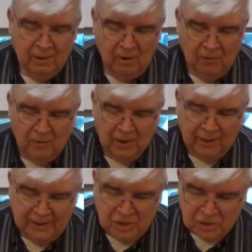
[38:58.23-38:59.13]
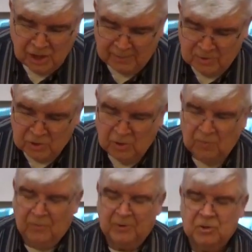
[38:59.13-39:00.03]
Over in Galatians chapter 2
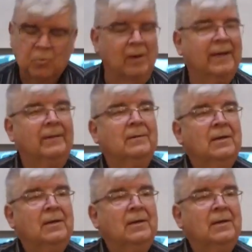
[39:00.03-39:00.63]
and verse 20.